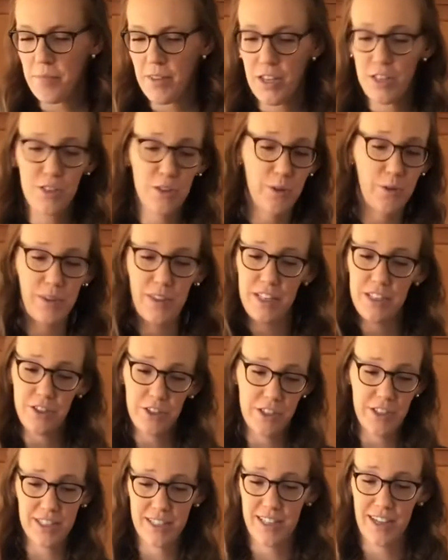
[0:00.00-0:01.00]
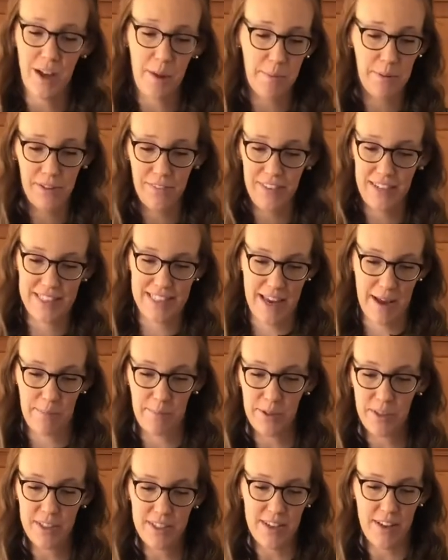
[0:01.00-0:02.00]
So these are just a couple of
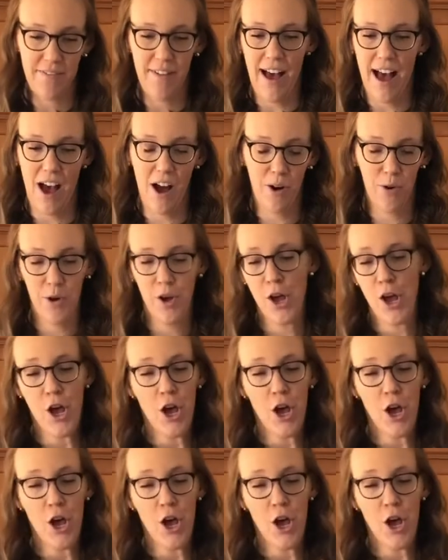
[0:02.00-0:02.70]
examples of how